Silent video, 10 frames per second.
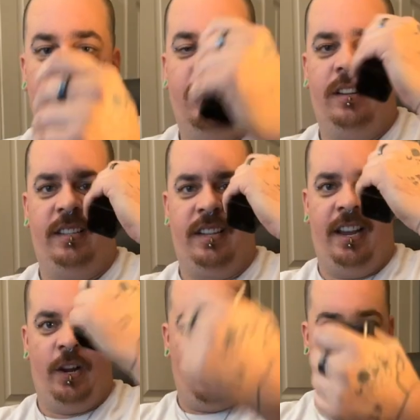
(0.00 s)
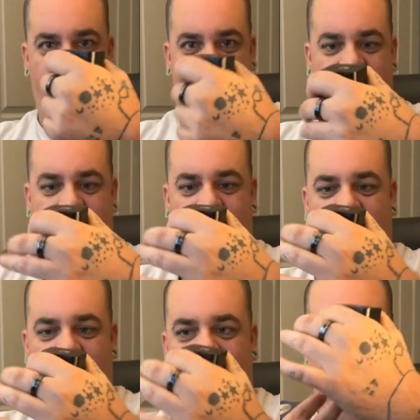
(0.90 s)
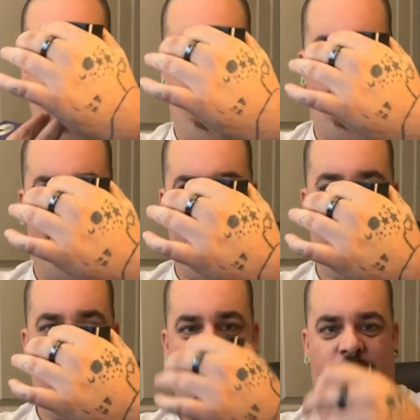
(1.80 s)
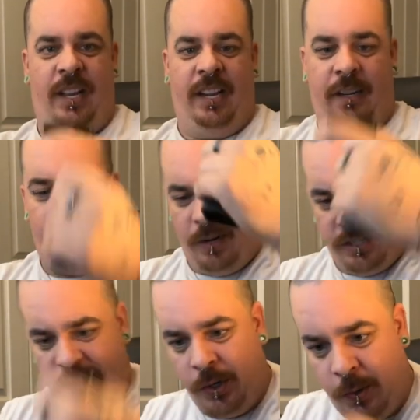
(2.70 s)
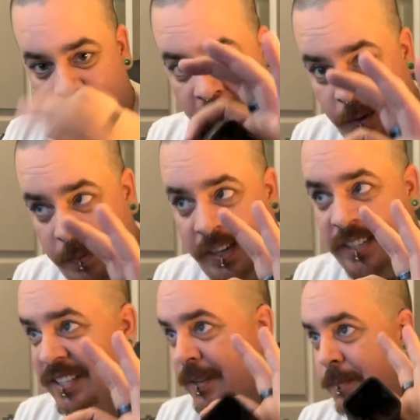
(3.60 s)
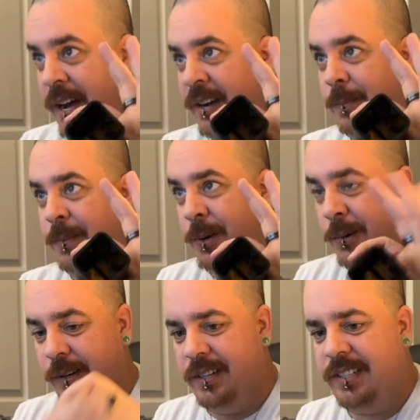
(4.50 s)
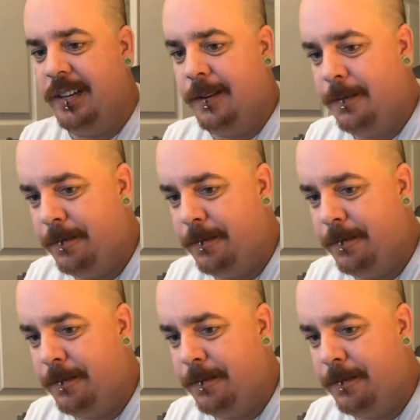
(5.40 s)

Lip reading: because they had all that battery like compression going down because of the bottom doors.